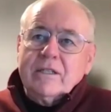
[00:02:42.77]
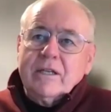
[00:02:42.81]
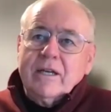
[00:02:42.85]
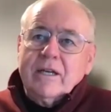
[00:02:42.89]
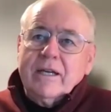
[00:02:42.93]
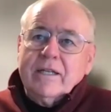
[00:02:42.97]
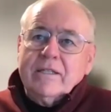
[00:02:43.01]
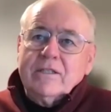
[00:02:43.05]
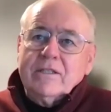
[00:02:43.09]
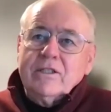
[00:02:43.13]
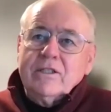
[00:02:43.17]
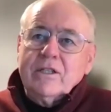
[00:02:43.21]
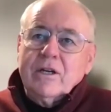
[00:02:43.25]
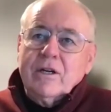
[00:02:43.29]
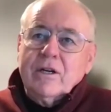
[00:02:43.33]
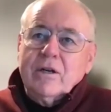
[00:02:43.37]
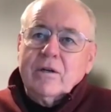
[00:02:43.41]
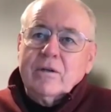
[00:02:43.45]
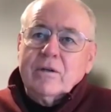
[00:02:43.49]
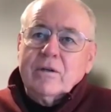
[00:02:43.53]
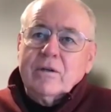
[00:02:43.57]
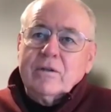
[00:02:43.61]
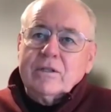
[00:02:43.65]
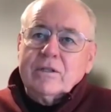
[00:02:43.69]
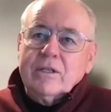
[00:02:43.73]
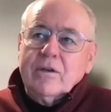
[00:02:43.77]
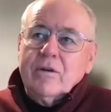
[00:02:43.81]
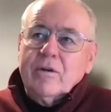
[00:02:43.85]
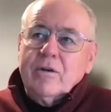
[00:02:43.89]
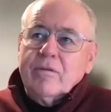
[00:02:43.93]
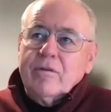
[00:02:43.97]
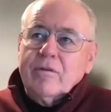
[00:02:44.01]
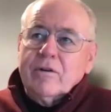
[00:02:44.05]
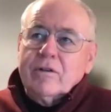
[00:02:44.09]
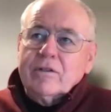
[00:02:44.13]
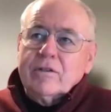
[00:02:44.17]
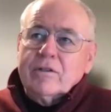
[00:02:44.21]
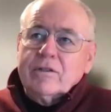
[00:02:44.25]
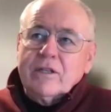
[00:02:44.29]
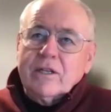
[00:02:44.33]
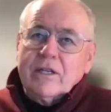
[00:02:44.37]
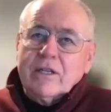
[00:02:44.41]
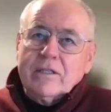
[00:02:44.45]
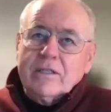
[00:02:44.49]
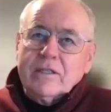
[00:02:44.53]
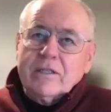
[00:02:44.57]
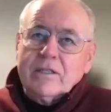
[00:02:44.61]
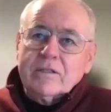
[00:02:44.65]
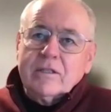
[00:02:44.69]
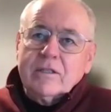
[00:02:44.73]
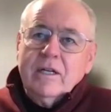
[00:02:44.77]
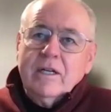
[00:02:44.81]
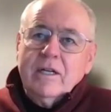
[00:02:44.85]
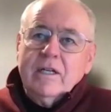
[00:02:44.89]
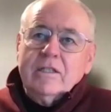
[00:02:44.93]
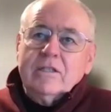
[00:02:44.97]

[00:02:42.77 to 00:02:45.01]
NGOs, and universities